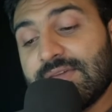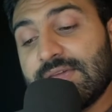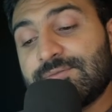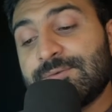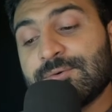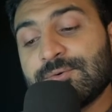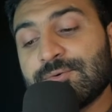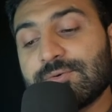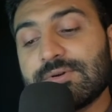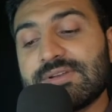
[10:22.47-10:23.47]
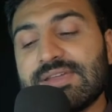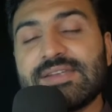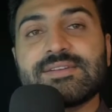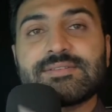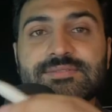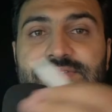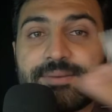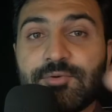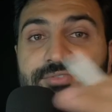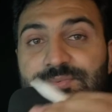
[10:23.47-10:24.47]
if you read
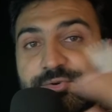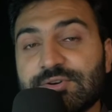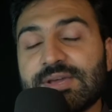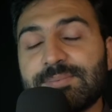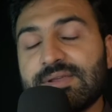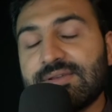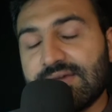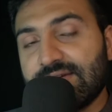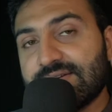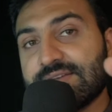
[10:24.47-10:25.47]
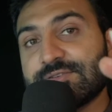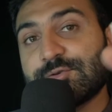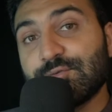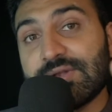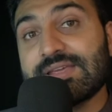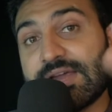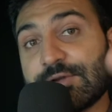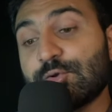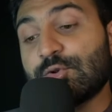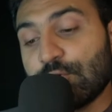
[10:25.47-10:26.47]
some of the prototypal inheritance, you will
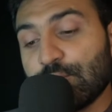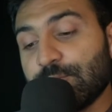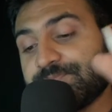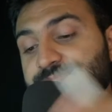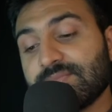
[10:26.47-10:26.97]
get to know